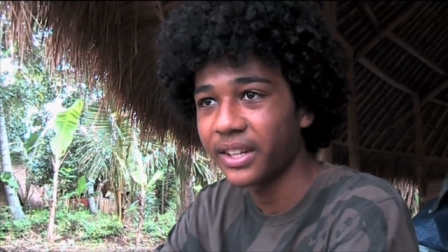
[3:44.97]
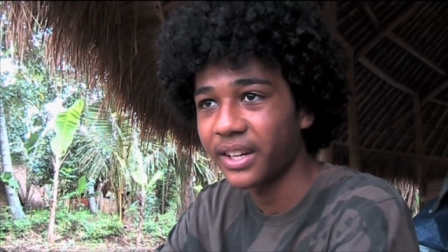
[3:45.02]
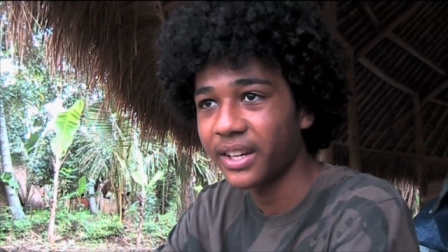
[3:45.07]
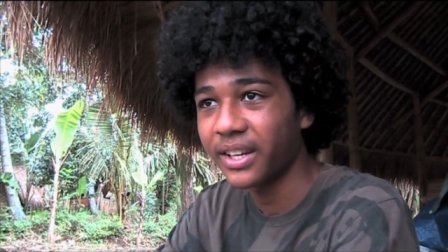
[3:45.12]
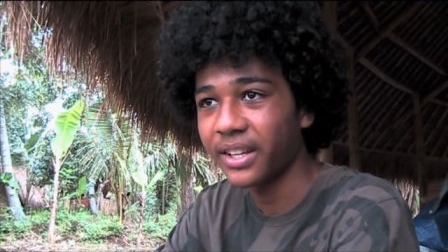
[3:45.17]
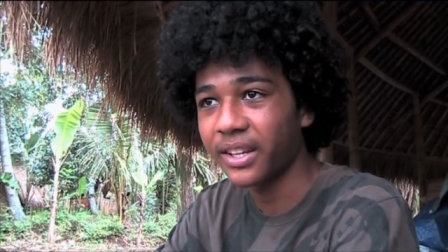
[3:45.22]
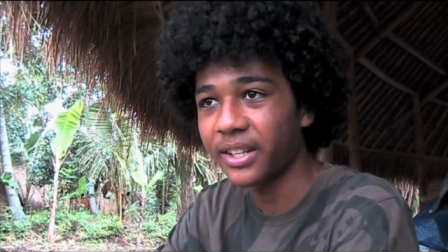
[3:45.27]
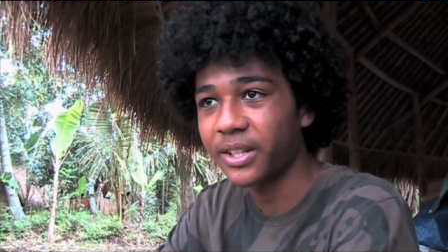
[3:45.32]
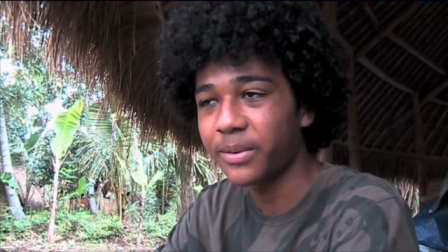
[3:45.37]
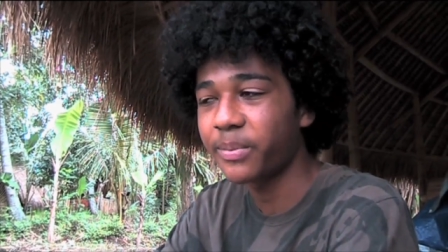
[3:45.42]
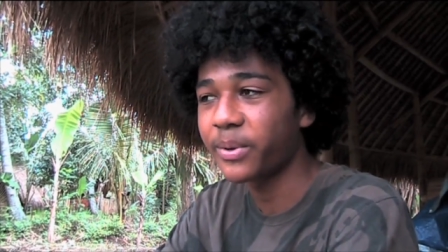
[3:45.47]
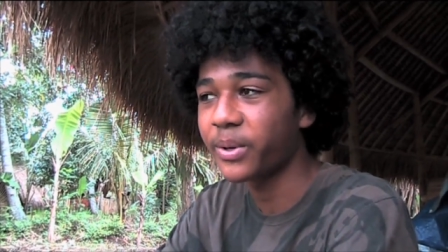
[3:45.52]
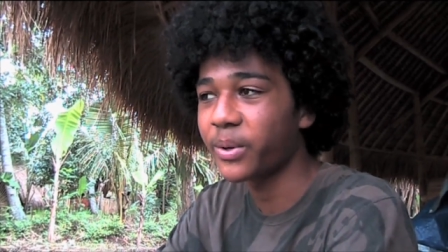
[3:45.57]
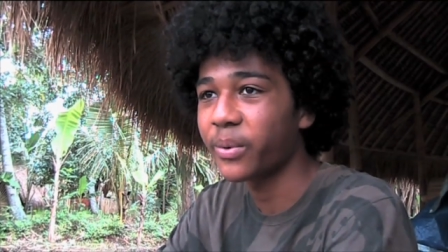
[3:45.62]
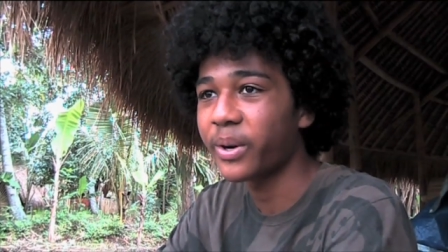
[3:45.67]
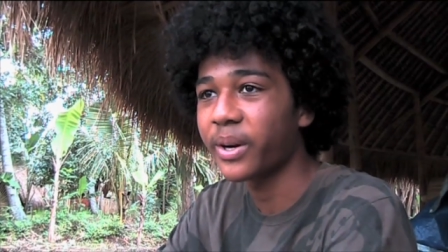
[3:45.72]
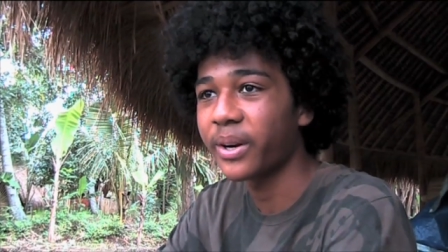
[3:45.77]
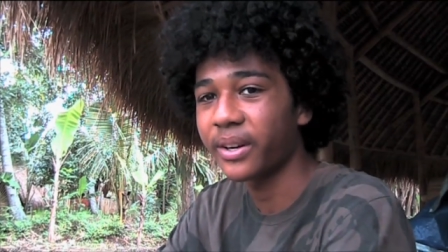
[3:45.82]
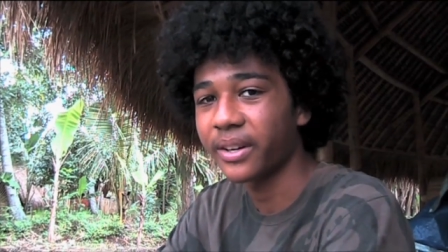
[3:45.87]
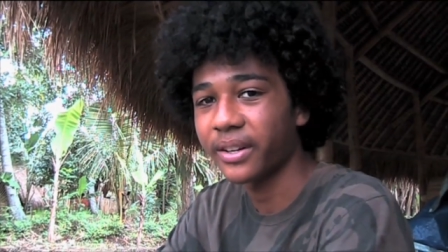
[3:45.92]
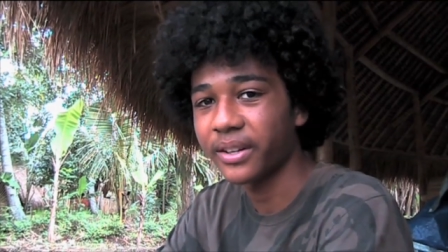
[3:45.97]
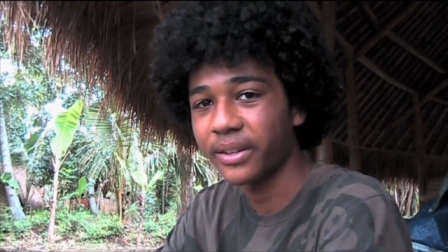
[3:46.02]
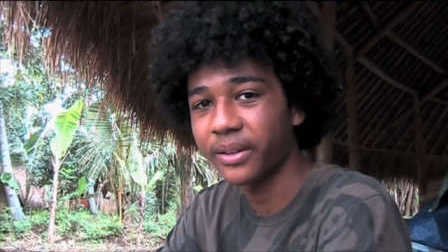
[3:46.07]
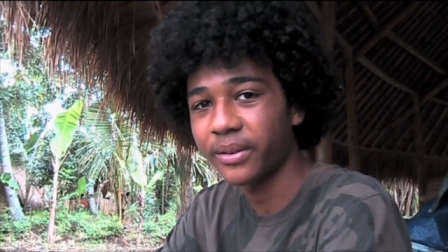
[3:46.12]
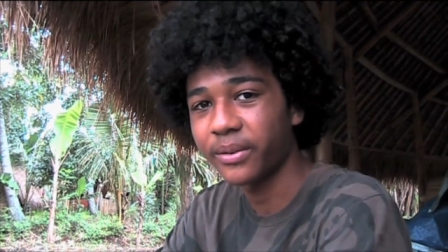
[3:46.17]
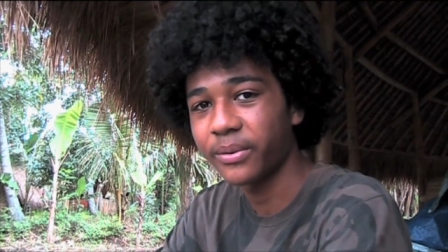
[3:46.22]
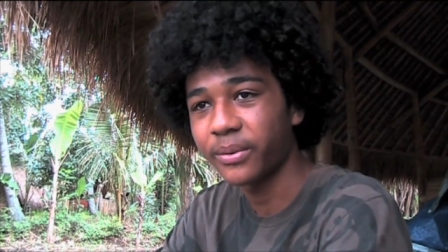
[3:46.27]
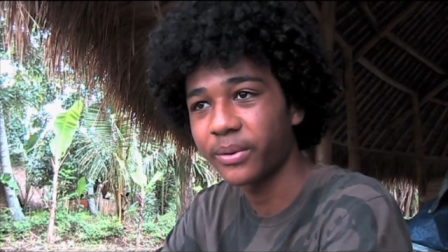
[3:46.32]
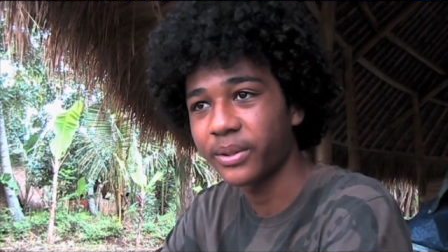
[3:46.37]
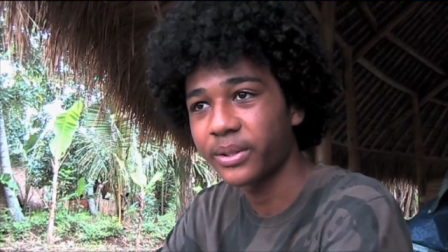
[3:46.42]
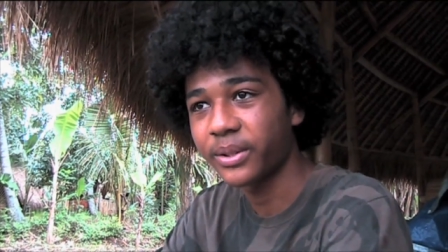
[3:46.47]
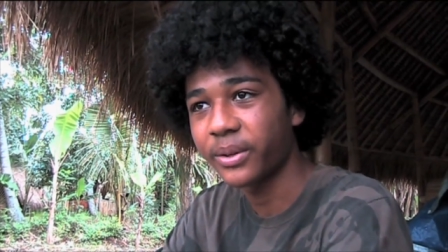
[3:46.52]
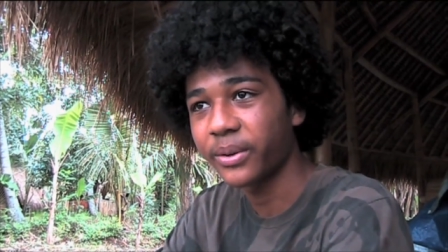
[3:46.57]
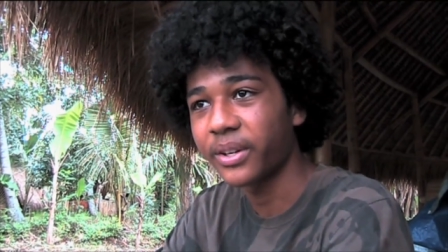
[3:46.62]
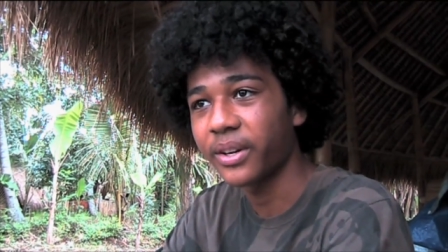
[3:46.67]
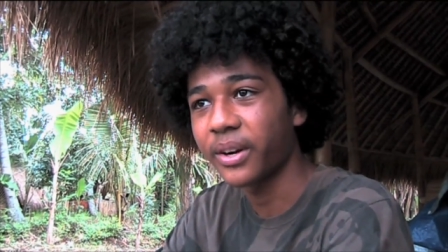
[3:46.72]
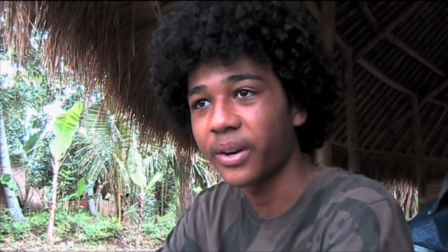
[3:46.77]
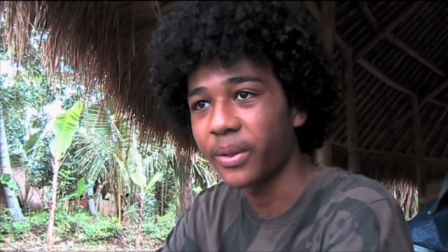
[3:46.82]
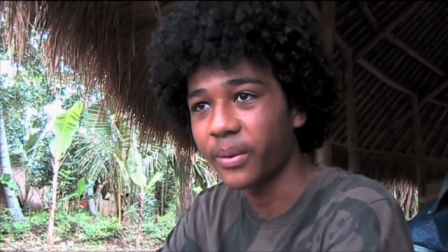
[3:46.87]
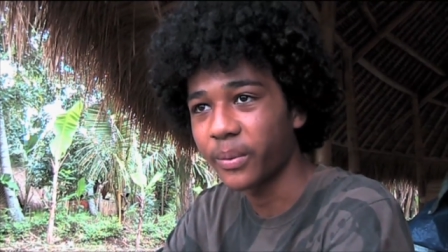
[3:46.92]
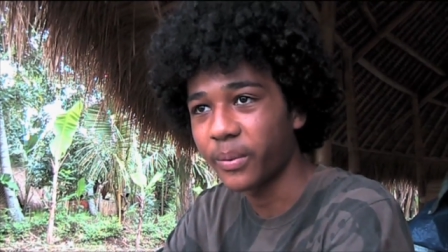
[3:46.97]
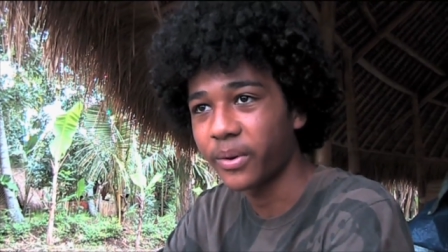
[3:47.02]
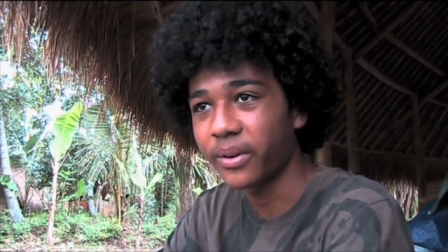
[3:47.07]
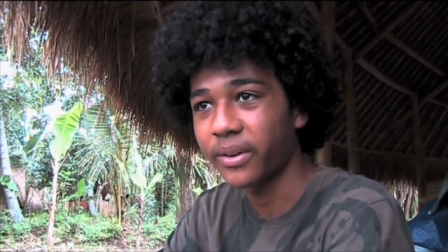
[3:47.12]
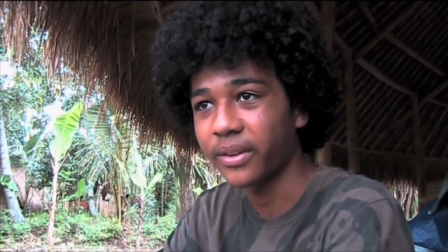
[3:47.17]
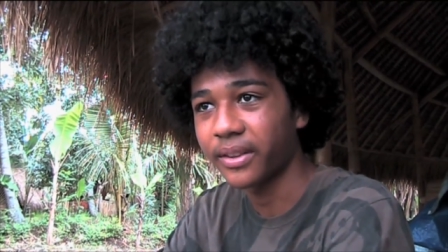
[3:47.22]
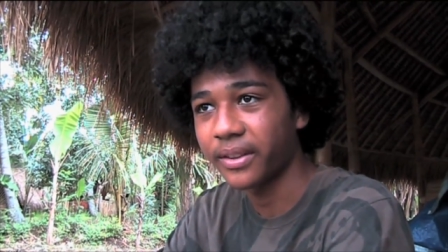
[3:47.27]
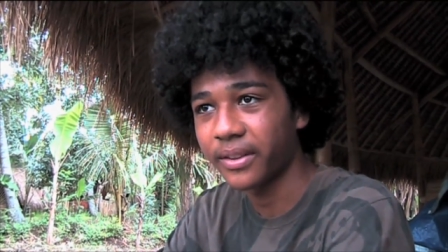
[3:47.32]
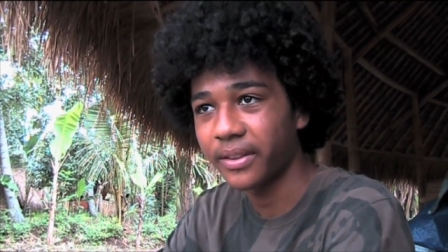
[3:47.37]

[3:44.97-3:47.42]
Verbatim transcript: and I like to be aware of what's going on in the world.